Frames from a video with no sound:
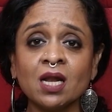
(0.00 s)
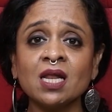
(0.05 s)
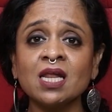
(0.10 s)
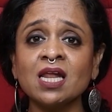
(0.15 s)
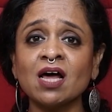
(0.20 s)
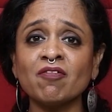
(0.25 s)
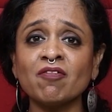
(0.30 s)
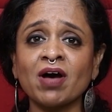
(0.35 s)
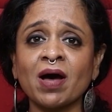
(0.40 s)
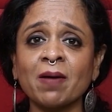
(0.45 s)

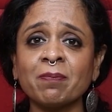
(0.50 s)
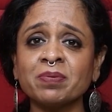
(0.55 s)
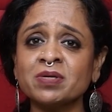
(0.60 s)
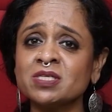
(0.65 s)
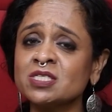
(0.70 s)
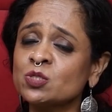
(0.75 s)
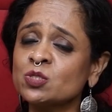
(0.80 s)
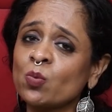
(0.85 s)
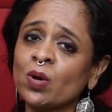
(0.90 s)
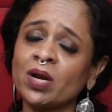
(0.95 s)
Love
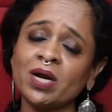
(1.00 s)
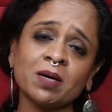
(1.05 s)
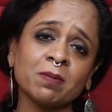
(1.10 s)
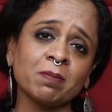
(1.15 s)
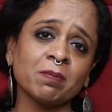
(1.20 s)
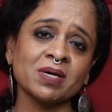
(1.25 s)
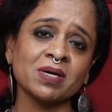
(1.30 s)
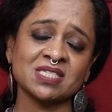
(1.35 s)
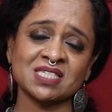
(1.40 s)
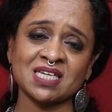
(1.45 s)
happens when it
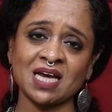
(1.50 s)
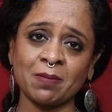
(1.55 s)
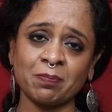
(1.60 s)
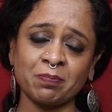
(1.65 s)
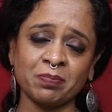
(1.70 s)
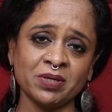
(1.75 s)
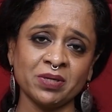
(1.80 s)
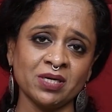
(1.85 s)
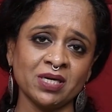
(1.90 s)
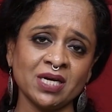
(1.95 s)
must
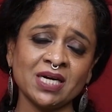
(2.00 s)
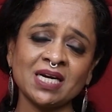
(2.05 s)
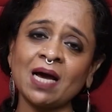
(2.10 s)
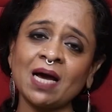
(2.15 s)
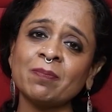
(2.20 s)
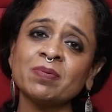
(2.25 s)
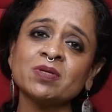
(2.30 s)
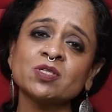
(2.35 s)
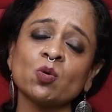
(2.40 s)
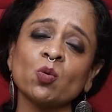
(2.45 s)
happen. It
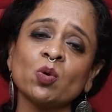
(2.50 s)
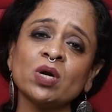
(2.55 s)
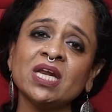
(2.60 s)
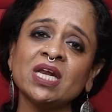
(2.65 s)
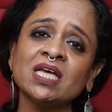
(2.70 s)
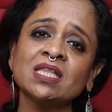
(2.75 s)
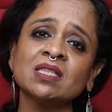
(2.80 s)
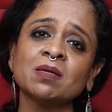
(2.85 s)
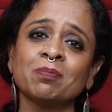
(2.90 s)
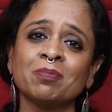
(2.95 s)
happens
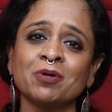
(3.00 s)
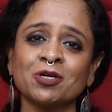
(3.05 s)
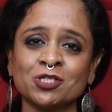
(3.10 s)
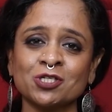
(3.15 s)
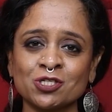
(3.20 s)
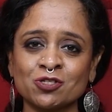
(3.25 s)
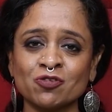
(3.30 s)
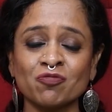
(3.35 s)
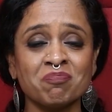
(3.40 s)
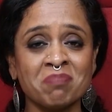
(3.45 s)
only in the
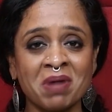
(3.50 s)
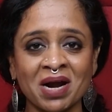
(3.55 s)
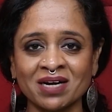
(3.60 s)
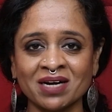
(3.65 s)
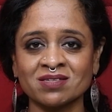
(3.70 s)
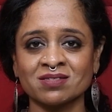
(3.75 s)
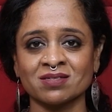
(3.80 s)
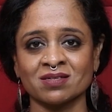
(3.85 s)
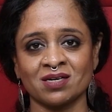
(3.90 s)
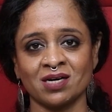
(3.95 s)
bridges of
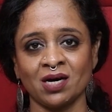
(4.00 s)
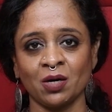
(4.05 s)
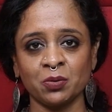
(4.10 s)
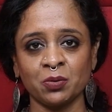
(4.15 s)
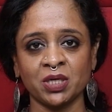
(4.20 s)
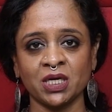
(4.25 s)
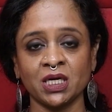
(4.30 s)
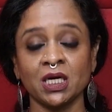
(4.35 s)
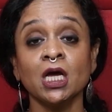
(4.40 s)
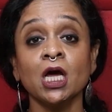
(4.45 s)
Madison
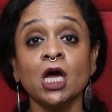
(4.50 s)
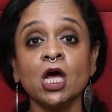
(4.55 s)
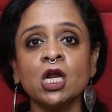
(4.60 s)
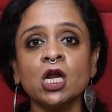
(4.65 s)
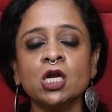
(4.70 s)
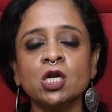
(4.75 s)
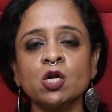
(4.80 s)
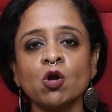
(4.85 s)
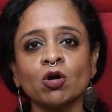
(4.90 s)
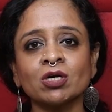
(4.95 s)
County,
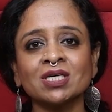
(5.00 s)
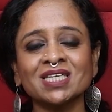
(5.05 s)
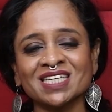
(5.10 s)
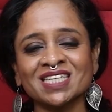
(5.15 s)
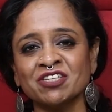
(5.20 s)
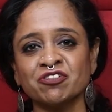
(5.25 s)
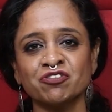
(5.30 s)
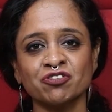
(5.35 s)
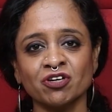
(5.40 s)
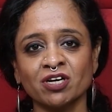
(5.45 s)
not
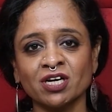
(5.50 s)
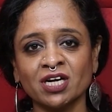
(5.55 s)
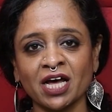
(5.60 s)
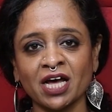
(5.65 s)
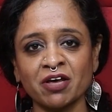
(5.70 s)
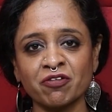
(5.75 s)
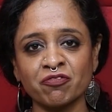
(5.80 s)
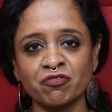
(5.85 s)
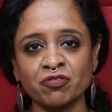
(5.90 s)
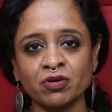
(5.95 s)
in real
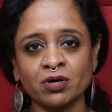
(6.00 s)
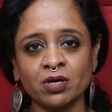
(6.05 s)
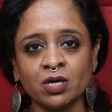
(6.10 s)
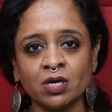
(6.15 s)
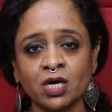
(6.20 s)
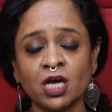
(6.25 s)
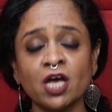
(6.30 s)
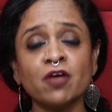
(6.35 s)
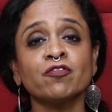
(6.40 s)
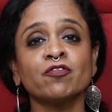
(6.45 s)
life.
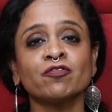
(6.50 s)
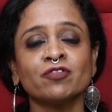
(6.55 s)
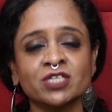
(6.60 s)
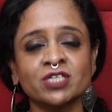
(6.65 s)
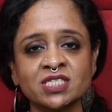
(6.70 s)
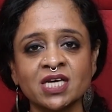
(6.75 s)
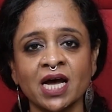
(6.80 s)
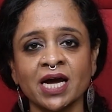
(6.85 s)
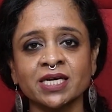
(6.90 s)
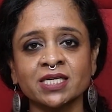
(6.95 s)
If you've
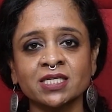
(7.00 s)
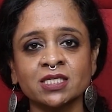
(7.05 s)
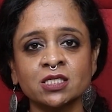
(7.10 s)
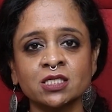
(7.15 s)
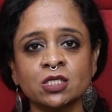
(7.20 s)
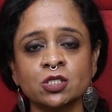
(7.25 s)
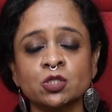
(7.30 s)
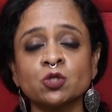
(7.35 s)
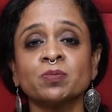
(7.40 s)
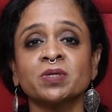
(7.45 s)
decided
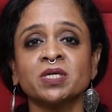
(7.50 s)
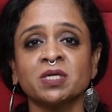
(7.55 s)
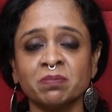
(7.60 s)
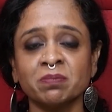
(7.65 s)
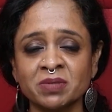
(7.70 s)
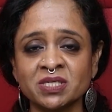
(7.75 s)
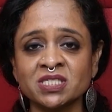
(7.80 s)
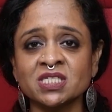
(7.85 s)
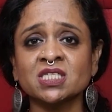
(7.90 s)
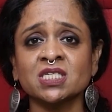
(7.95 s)
to be
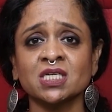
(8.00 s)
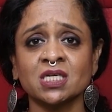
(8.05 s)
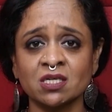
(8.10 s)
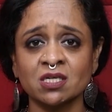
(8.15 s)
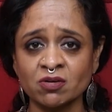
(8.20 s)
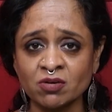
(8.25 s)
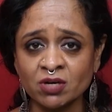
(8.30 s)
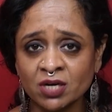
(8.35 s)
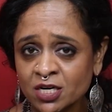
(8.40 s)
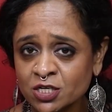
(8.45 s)
committed in
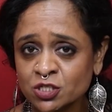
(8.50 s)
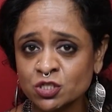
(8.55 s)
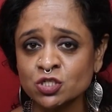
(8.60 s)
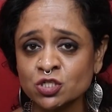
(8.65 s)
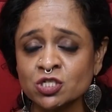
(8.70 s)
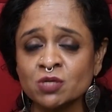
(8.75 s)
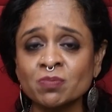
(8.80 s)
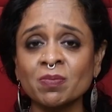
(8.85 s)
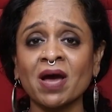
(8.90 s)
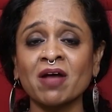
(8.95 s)
a
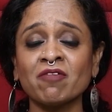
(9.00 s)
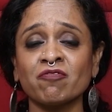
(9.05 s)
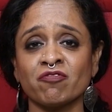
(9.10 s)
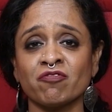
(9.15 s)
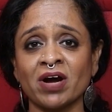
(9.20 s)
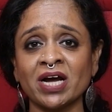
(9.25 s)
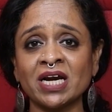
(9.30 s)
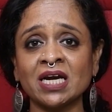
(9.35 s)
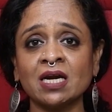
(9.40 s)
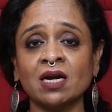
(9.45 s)
relationship and
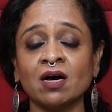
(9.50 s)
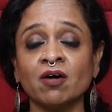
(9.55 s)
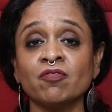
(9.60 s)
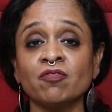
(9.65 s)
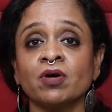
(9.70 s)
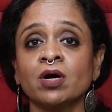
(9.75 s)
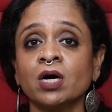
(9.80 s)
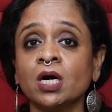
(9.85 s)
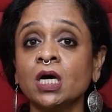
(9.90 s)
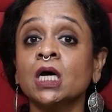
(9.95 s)
find love,
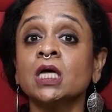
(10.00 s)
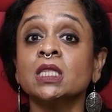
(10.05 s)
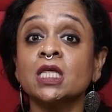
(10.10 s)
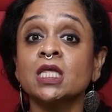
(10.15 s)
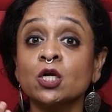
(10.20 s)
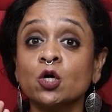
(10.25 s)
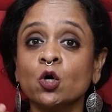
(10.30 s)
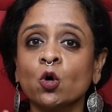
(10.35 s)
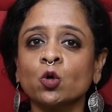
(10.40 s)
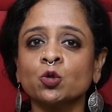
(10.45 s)

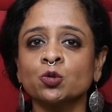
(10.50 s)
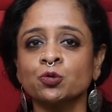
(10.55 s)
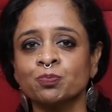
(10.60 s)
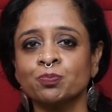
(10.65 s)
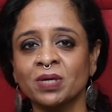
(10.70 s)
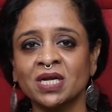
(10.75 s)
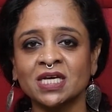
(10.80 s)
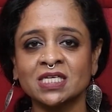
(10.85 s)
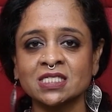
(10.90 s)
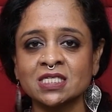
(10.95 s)
then go to
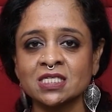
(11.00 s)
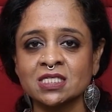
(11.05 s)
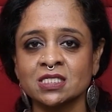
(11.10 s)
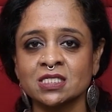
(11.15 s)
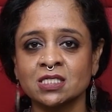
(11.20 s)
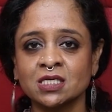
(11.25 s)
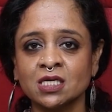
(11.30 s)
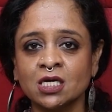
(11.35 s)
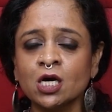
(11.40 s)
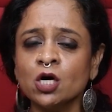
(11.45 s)

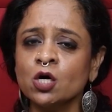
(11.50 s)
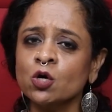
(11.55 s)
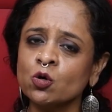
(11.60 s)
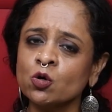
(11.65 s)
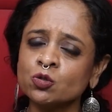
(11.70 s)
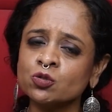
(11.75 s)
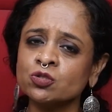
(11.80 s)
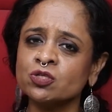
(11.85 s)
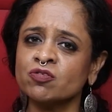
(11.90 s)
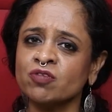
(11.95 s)
places. Go
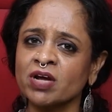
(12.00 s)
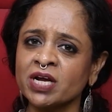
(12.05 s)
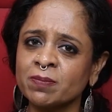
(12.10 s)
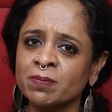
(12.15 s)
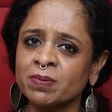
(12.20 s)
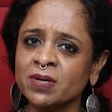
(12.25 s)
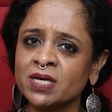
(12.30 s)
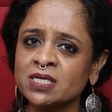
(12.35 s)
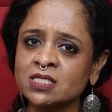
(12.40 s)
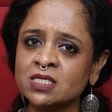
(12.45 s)
to the right
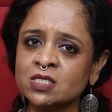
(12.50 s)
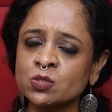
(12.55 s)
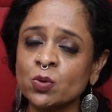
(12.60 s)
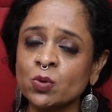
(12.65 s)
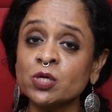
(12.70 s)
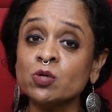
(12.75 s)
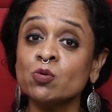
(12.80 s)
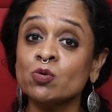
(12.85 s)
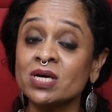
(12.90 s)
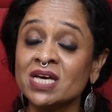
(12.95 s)
places where
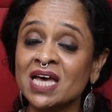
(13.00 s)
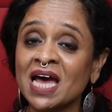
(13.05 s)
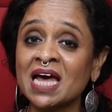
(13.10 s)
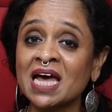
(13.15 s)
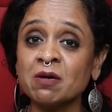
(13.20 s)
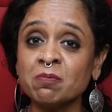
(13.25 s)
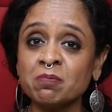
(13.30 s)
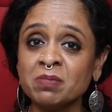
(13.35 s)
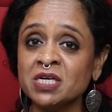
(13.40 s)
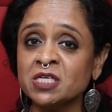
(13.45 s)
you
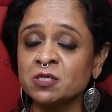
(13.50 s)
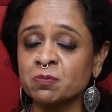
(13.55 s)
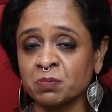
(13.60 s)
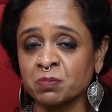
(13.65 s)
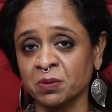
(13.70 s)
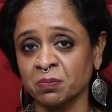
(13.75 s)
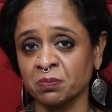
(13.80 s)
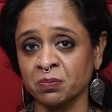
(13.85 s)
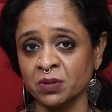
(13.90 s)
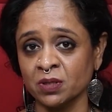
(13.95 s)
can meet
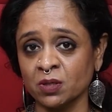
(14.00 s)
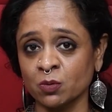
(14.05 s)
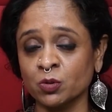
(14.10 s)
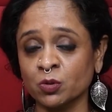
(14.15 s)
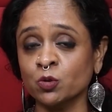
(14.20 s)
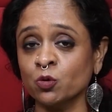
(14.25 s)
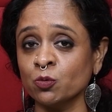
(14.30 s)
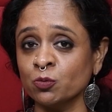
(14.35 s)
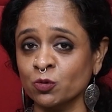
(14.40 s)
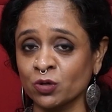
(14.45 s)
people
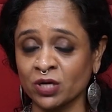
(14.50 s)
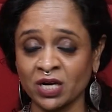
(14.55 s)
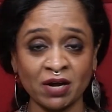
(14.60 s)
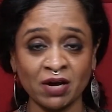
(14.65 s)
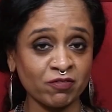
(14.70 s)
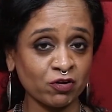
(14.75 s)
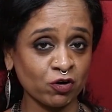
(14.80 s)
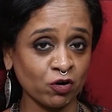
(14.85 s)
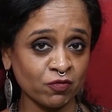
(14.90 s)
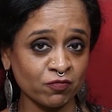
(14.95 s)
with whom you can
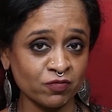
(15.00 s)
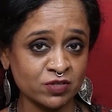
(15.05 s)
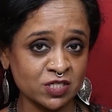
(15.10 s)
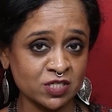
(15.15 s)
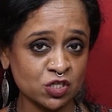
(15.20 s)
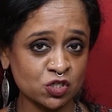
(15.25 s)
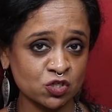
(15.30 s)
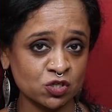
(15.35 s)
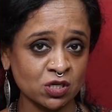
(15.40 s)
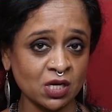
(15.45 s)
have a
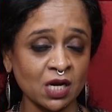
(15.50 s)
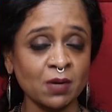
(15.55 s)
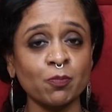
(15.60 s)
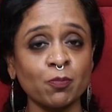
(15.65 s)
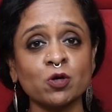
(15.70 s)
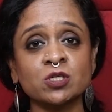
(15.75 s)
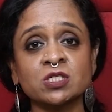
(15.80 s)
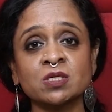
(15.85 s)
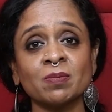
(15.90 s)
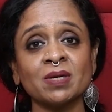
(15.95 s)
conversation and
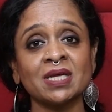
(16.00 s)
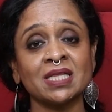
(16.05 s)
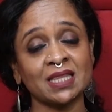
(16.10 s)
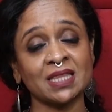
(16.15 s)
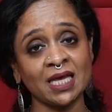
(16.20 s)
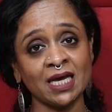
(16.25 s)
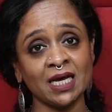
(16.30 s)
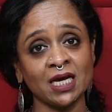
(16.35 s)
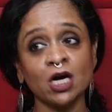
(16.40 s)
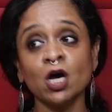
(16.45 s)
possibly
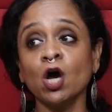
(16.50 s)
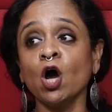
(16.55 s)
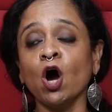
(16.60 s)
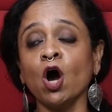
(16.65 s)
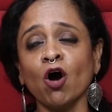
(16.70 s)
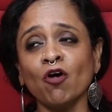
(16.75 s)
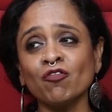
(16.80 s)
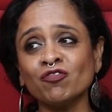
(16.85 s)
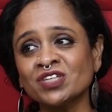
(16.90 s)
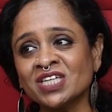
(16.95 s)
think
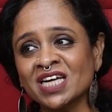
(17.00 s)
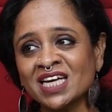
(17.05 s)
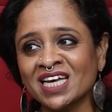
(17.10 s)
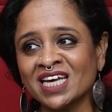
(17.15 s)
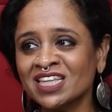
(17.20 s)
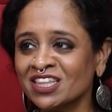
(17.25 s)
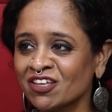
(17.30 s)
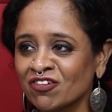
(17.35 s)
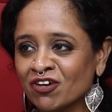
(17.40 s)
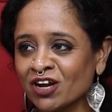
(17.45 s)
of
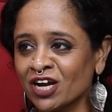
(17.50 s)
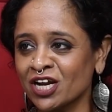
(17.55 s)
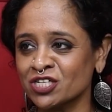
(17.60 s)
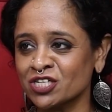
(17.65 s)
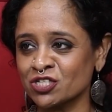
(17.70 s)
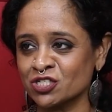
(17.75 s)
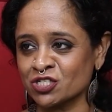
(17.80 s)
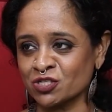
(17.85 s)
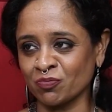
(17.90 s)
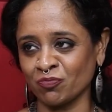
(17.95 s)
taking the
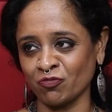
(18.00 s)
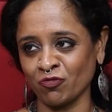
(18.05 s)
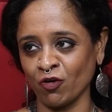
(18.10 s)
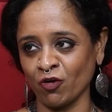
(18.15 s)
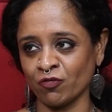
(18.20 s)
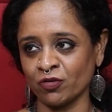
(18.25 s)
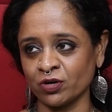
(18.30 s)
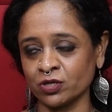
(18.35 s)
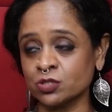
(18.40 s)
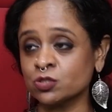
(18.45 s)
relationship
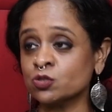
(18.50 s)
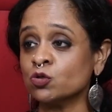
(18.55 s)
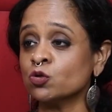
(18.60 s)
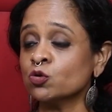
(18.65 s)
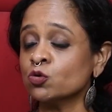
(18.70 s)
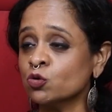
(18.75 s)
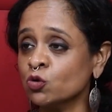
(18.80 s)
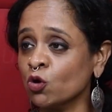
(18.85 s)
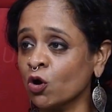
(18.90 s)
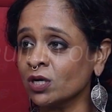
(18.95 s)
forward. So
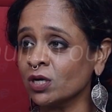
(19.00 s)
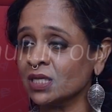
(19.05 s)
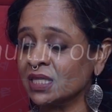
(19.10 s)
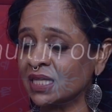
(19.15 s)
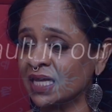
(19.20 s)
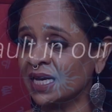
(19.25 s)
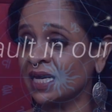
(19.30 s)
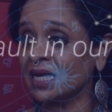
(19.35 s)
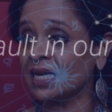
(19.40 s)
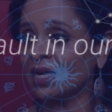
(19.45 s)
do not think